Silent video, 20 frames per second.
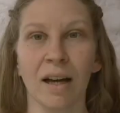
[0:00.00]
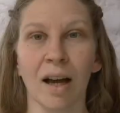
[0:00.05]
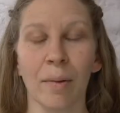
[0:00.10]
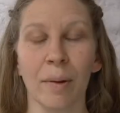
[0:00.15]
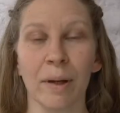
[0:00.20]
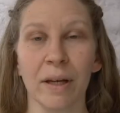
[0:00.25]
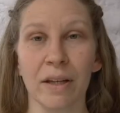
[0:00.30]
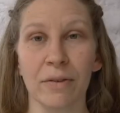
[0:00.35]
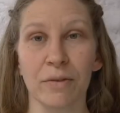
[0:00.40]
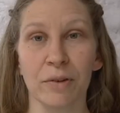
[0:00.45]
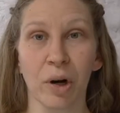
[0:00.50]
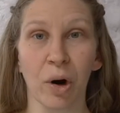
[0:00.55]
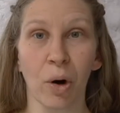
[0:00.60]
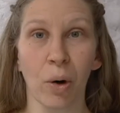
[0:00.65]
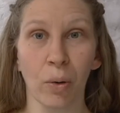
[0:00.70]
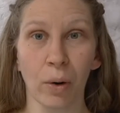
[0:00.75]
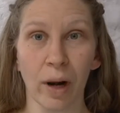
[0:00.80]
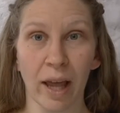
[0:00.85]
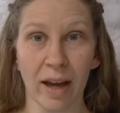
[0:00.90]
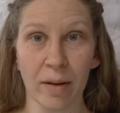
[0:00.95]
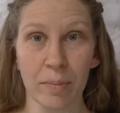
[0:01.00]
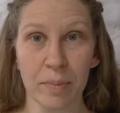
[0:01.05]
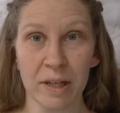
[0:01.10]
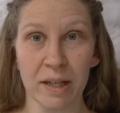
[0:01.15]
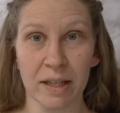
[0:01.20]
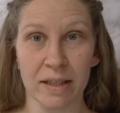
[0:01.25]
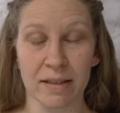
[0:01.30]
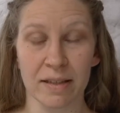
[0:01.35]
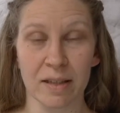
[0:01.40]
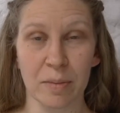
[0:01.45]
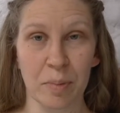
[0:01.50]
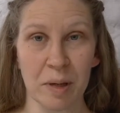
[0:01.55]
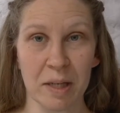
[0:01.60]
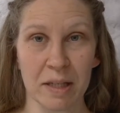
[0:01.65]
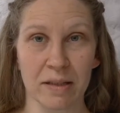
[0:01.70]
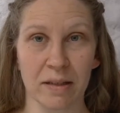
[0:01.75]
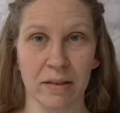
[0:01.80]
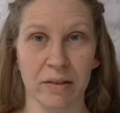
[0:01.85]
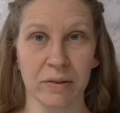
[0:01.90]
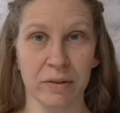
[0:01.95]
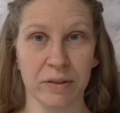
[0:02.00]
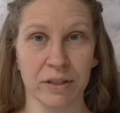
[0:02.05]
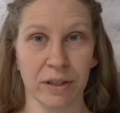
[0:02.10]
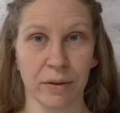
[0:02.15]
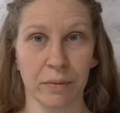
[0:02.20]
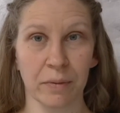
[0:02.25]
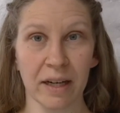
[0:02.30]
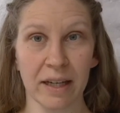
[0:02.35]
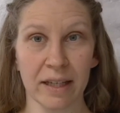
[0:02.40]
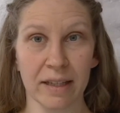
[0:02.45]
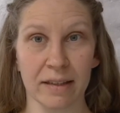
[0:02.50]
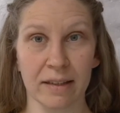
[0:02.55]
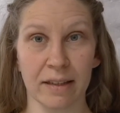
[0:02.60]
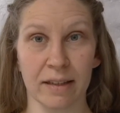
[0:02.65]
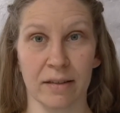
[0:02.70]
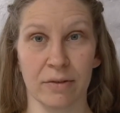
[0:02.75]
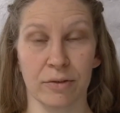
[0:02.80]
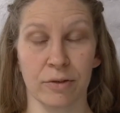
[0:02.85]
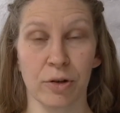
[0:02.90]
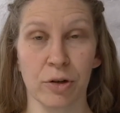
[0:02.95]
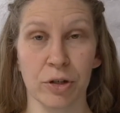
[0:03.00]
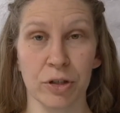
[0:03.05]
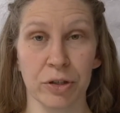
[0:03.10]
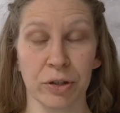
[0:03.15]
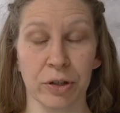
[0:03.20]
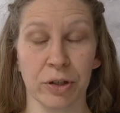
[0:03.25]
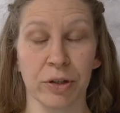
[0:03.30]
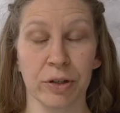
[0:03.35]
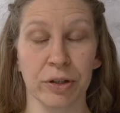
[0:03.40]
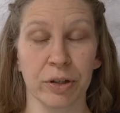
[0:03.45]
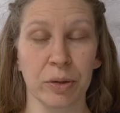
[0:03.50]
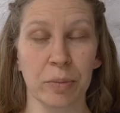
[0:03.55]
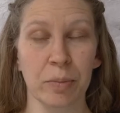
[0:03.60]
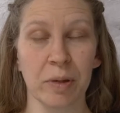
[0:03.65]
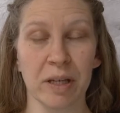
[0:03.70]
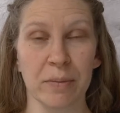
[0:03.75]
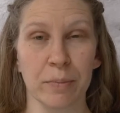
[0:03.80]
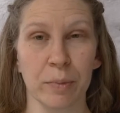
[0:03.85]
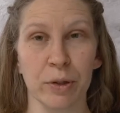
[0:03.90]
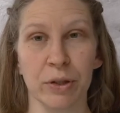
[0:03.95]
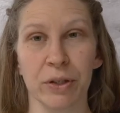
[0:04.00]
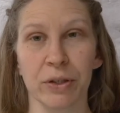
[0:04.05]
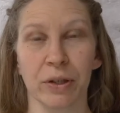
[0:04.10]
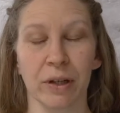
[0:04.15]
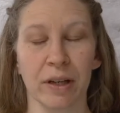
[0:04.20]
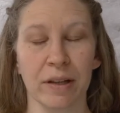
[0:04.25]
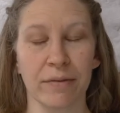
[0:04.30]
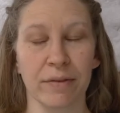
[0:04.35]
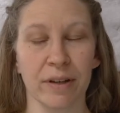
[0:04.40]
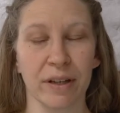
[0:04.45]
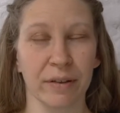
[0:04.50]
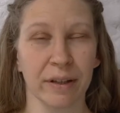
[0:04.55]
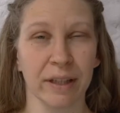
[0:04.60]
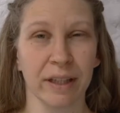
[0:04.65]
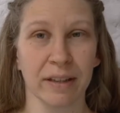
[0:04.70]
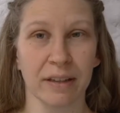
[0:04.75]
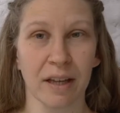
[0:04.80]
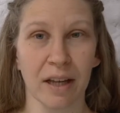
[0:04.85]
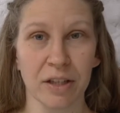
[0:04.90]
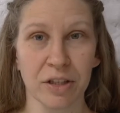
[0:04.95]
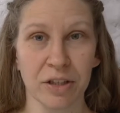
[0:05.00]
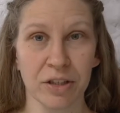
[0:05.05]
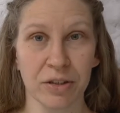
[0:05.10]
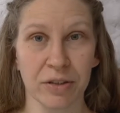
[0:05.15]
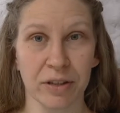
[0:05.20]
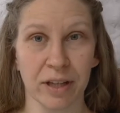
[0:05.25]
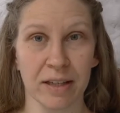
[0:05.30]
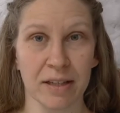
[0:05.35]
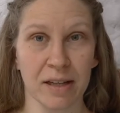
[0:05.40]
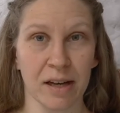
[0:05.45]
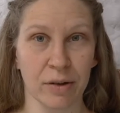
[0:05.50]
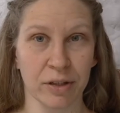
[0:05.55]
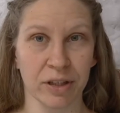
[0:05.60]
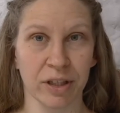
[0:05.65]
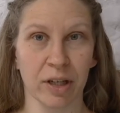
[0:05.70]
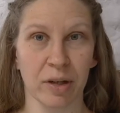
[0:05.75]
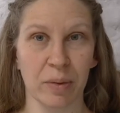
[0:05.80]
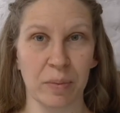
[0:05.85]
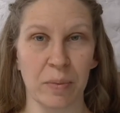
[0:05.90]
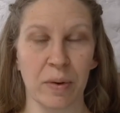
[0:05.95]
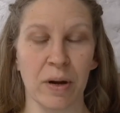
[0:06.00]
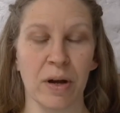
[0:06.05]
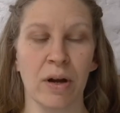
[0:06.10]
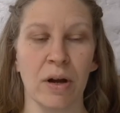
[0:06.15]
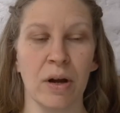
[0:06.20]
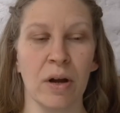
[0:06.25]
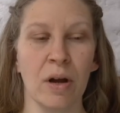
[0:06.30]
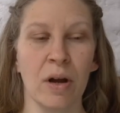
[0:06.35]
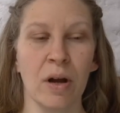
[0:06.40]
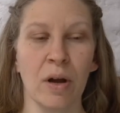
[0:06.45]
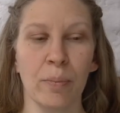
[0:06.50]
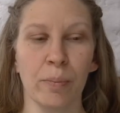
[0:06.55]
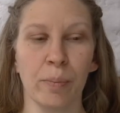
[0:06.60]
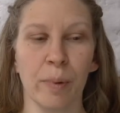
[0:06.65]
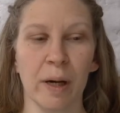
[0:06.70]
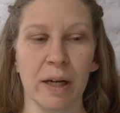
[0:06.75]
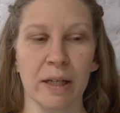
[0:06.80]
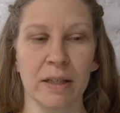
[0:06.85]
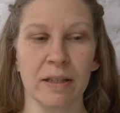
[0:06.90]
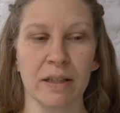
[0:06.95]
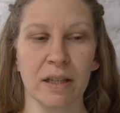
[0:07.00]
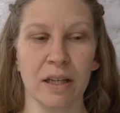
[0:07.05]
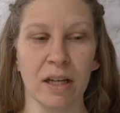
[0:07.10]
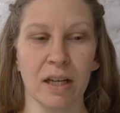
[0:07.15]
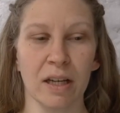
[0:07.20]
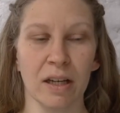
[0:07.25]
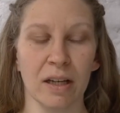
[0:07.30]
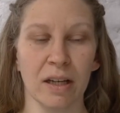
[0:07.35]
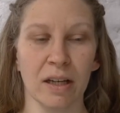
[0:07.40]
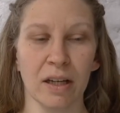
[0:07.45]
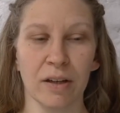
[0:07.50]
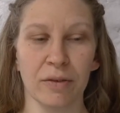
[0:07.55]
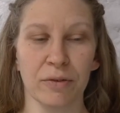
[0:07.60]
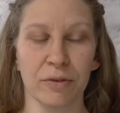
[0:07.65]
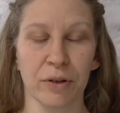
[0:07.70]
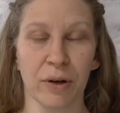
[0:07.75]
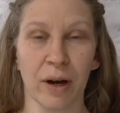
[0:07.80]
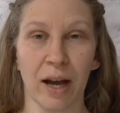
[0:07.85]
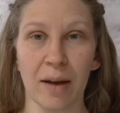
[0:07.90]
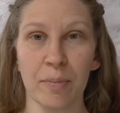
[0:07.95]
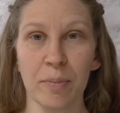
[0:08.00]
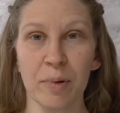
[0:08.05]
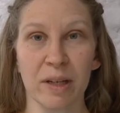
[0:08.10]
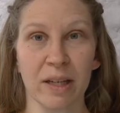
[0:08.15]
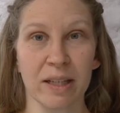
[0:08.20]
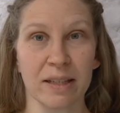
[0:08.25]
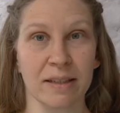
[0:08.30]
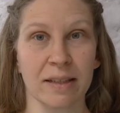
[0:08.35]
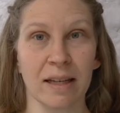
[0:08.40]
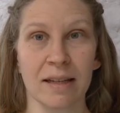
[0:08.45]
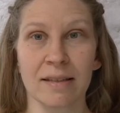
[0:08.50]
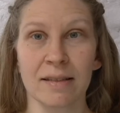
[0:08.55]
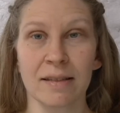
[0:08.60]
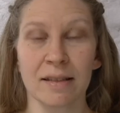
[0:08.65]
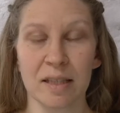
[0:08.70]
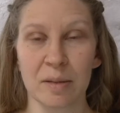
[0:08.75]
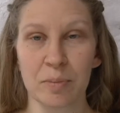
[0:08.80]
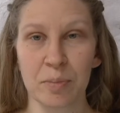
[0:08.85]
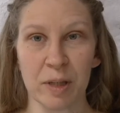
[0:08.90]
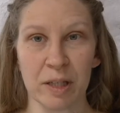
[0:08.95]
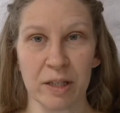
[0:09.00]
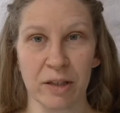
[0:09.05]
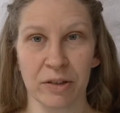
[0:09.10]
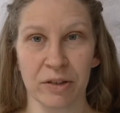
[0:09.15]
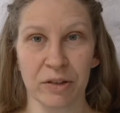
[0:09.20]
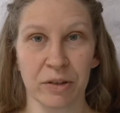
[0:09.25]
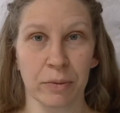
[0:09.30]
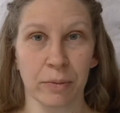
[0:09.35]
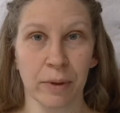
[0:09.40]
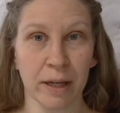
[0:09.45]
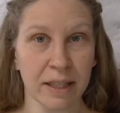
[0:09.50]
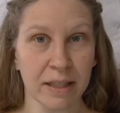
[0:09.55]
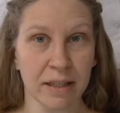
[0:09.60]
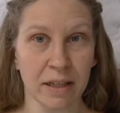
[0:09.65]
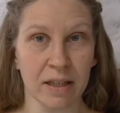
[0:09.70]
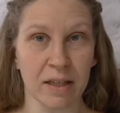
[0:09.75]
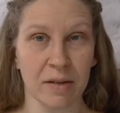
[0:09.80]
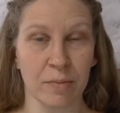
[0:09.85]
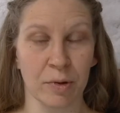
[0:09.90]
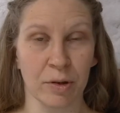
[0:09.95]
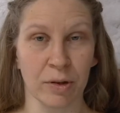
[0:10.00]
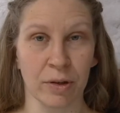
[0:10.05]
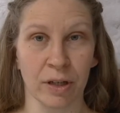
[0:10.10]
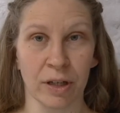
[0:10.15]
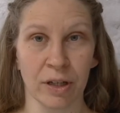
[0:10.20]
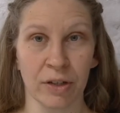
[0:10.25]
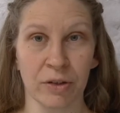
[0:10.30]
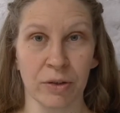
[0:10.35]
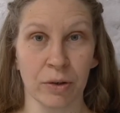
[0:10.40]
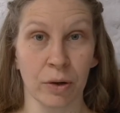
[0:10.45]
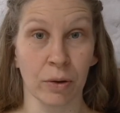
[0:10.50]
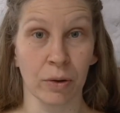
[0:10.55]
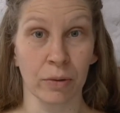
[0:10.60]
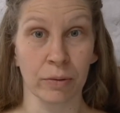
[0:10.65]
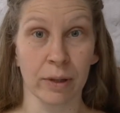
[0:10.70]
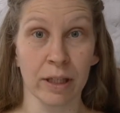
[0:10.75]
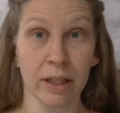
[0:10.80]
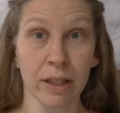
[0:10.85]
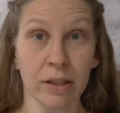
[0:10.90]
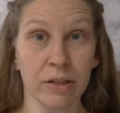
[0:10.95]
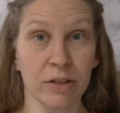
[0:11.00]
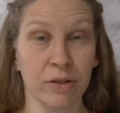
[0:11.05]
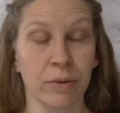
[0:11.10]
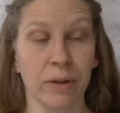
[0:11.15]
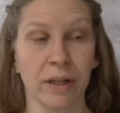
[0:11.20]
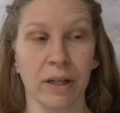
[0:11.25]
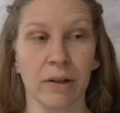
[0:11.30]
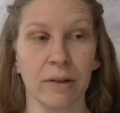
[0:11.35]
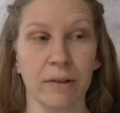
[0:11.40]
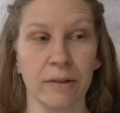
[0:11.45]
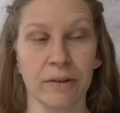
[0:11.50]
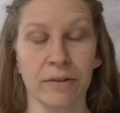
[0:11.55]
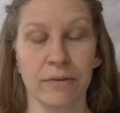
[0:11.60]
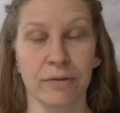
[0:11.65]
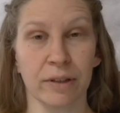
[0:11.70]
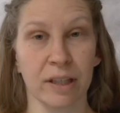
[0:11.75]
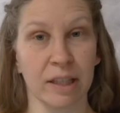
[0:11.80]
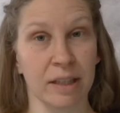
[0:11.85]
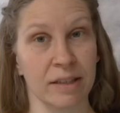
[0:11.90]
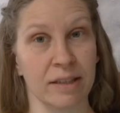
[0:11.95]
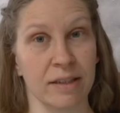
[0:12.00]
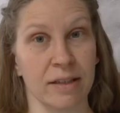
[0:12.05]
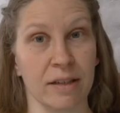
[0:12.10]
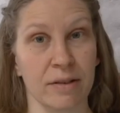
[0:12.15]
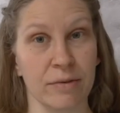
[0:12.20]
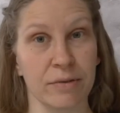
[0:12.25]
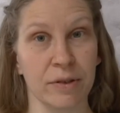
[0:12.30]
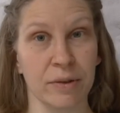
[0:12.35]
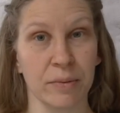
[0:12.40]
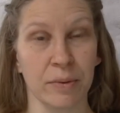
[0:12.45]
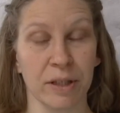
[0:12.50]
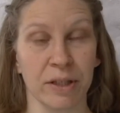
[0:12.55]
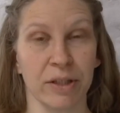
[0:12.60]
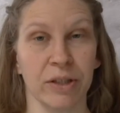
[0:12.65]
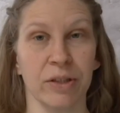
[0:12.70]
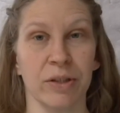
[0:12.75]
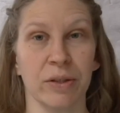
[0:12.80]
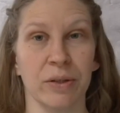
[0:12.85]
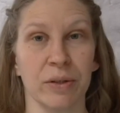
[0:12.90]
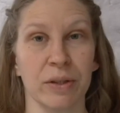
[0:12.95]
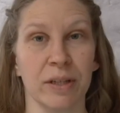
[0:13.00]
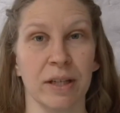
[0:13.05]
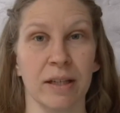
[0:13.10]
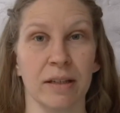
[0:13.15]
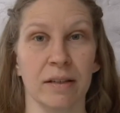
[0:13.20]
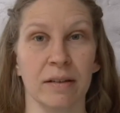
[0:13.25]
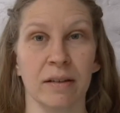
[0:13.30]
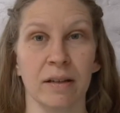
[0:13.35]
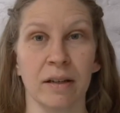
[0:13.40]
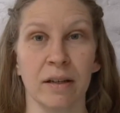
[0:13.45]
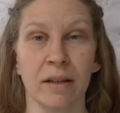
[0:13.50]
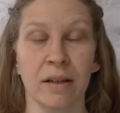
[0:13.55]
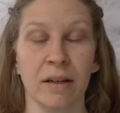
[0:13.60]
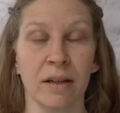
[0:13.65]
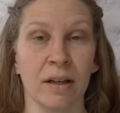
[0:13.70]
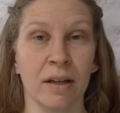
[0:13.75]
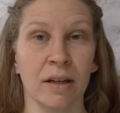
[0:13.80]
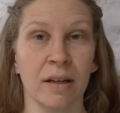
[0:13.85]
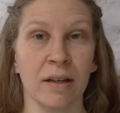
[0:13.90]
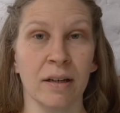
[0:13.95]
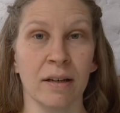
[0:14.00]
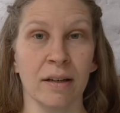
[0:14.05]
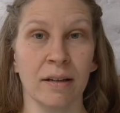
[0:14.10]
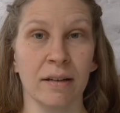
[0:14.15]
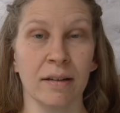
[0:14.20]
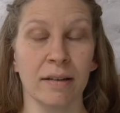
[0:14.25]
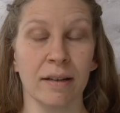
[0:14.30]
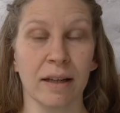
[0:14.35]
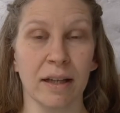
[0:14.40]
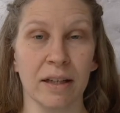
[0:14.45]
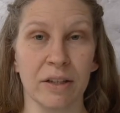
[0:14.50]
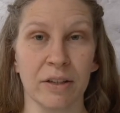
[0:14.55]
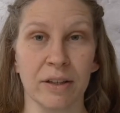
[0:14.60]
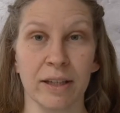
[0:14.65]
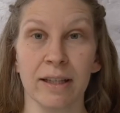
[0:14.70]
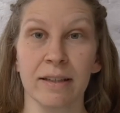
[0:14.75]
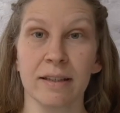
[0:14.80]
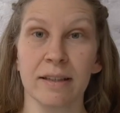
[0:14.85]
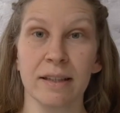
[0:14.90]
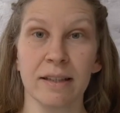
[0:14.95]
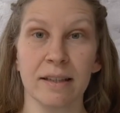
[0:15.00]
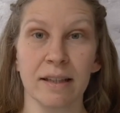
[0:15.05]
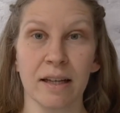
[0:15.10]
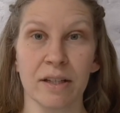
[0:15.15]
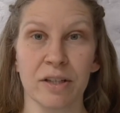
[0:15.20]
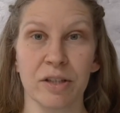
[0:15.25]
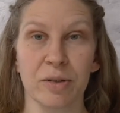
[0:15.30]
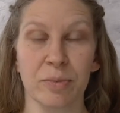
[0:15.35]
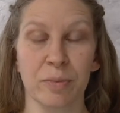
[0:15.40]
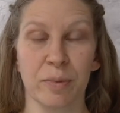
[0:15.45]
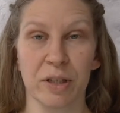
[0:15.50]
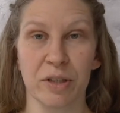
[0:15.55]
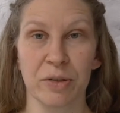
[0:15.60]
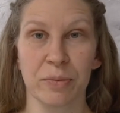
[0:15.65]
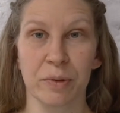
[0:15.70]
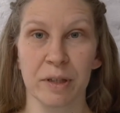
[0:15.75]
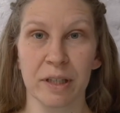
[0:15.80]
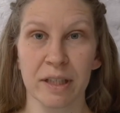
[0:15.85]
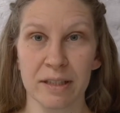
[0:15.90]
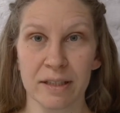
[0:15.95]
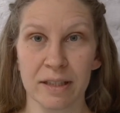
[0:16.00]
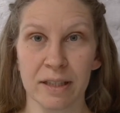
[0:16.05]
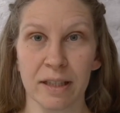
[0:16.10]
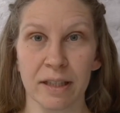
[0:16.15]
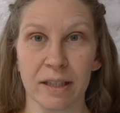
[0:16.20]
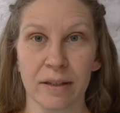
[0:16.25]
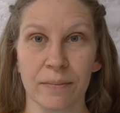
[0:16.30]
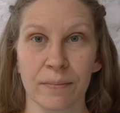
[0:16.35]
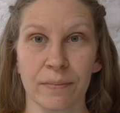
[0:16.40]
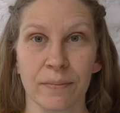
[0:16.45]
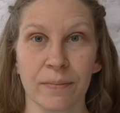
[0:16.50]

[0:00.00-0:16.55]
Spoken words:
I mean, if your whole happiness depends on losing weight, then of course you're going to be emotionally very attached to that outcome. But if your happiness doesn't depend on your weight anymore and you're already doing all the fun stuff you want to do, then you can detach much more easily.